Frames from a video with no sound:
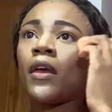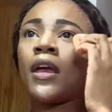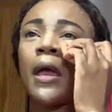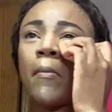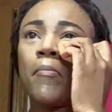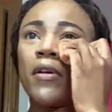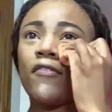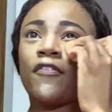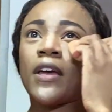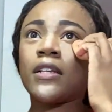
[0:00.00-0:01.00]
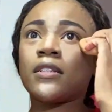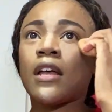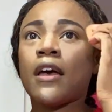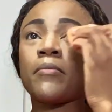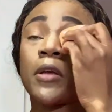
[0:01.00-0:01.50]
he had been
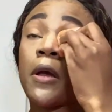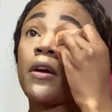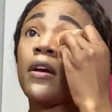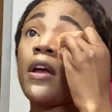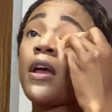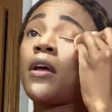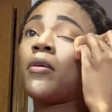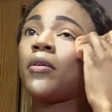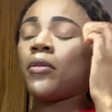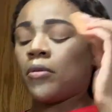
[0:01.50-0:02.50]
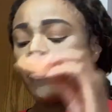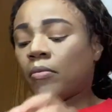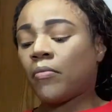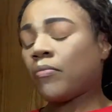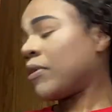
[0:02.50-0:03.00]
FaceTimed her,
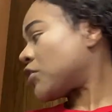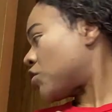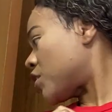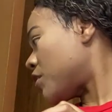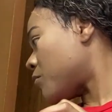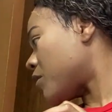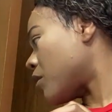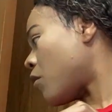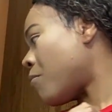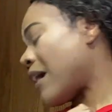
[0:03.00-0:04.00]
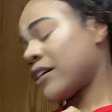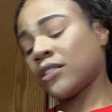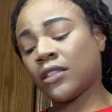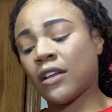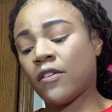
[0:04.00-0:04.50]
but she didn't want to go by
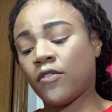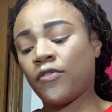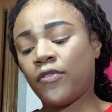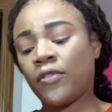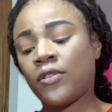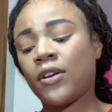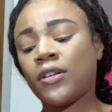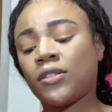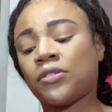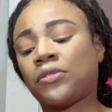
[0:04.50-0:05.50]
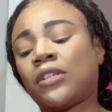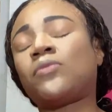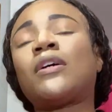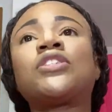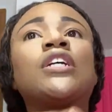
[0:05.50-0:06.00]
herself. So
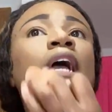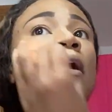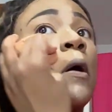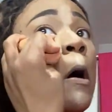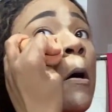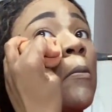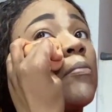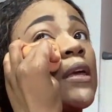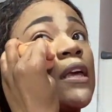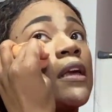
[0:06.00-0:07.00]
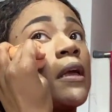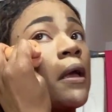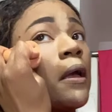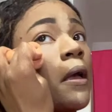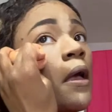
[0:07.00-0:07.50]
that's why she had called me.
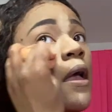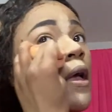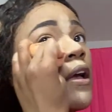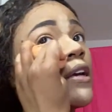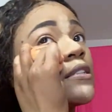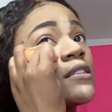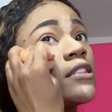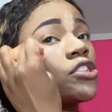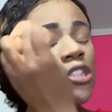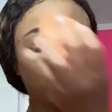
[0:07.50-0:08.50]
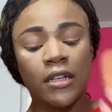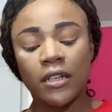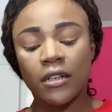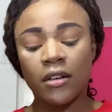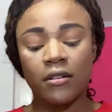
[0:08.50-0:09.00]
And since she didn't,